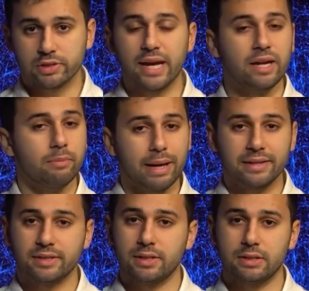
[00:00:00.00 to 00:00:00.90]

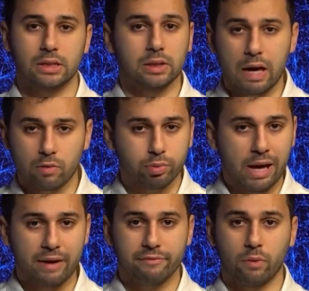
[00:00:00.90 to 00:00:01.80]
databases, cloud
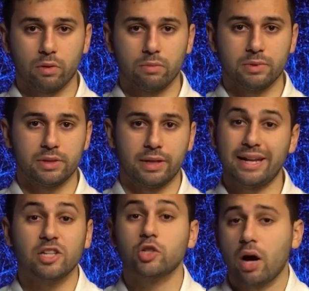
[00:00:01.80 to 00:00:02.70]
platforms, and
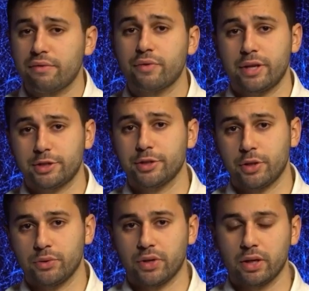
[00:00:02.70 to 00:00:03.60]
any software that you're
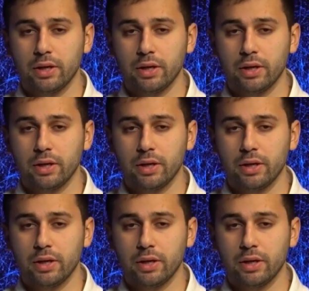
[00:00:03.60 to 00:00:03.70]
using.